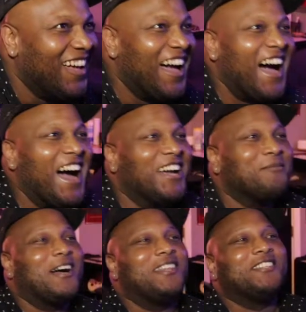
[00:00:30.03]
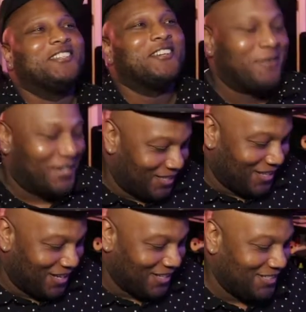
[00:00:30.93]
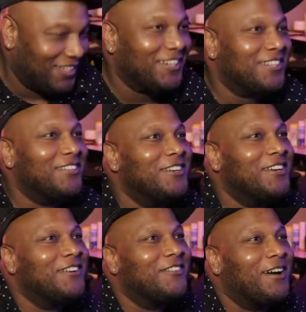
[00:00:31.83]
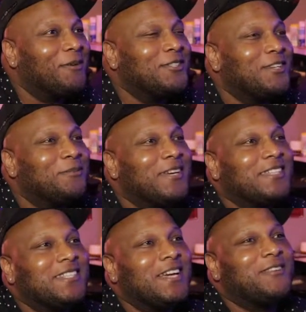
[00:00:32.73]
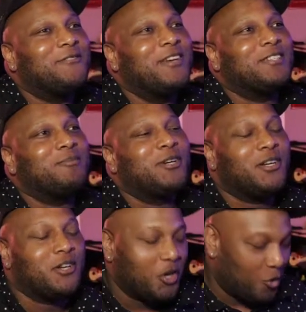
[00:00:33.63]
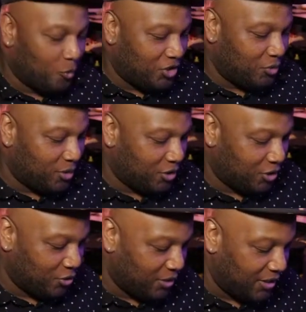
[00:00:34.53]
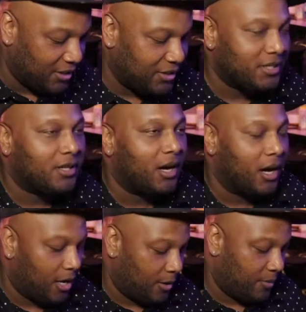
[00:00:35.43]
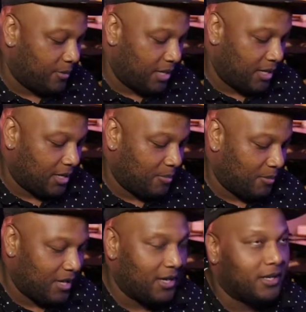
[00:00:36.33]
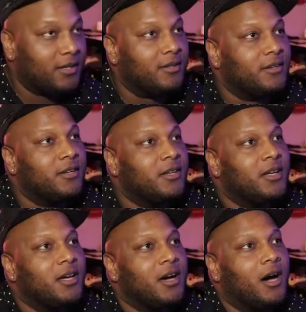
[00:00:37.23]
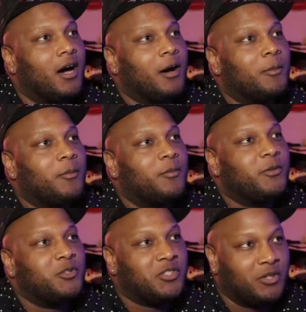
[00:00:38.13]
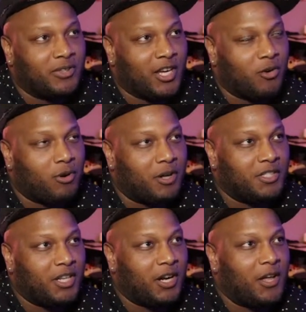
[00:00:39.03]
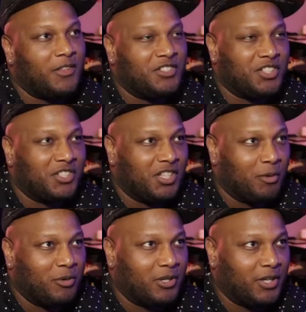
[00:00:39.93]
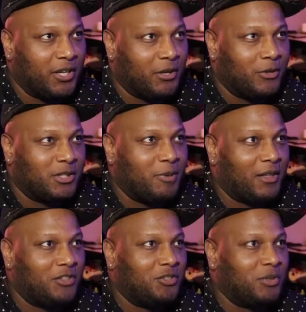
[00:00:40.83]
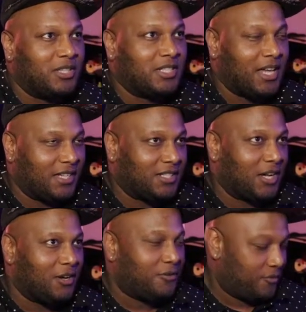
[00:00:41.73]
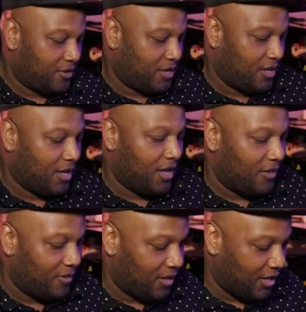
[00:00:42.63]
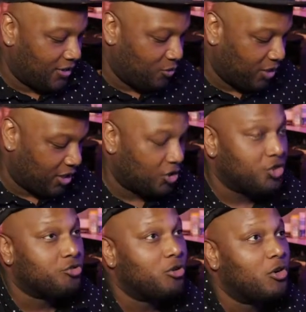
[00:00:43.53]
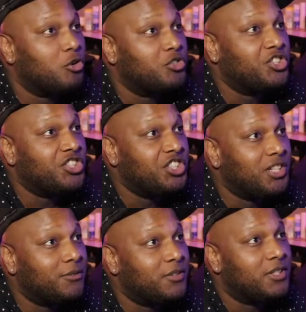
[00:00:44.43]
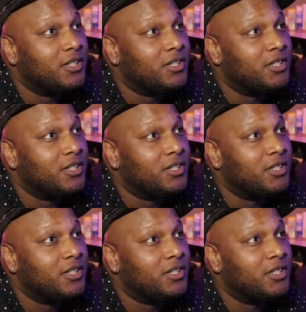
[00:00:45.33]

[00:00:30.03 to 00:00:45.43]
I can probably show you better than I could tell you while I'm sitting there making sound effects, but what you want to do is um, hit Command, um, you see you'll get that crosshair, and then just double click on the spot that you want to slice off, and then you hit Control Shift,